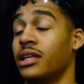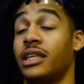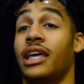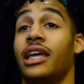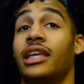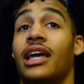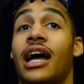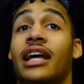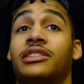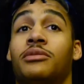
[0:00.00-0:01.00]
Yeah,
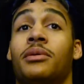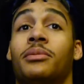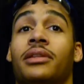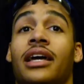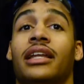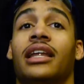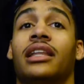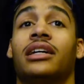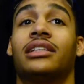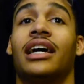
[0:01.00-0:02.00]
I just remember that, and I
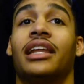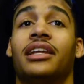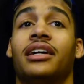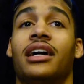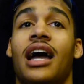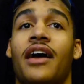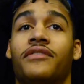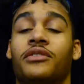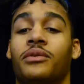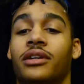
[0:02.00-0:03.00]
looked at it
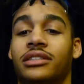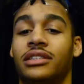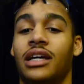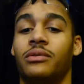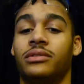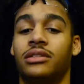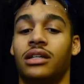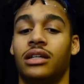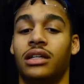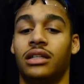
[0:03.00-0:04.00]
afterwards, and that was
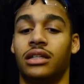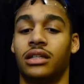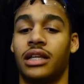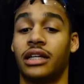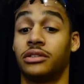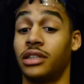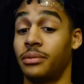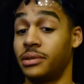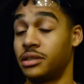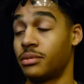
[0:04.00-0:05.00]
in the national
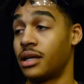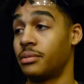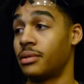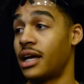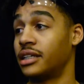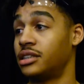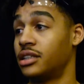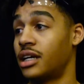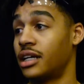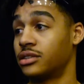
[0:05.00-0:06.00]
championship game last
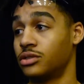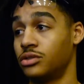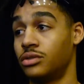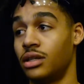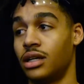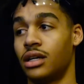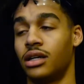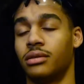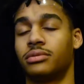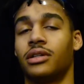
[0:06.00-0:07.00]
year in high school.
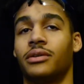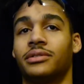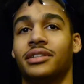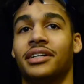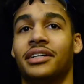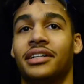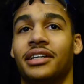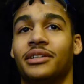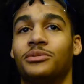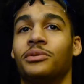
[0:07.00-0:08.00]
So it was,
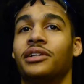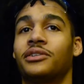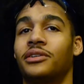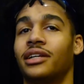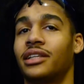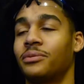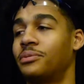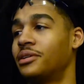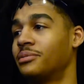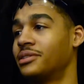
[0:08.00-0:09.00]
that was pretty cool that they
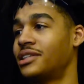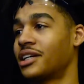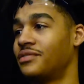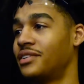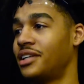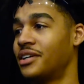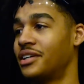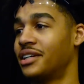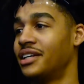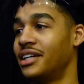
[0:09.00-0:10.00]
put up the second video
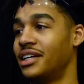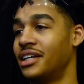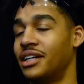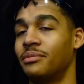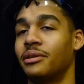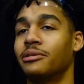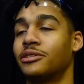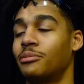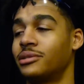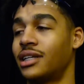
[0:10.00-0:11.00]
and it was
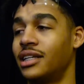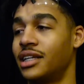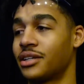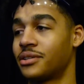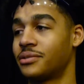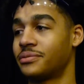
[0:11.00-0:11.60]
almost identical.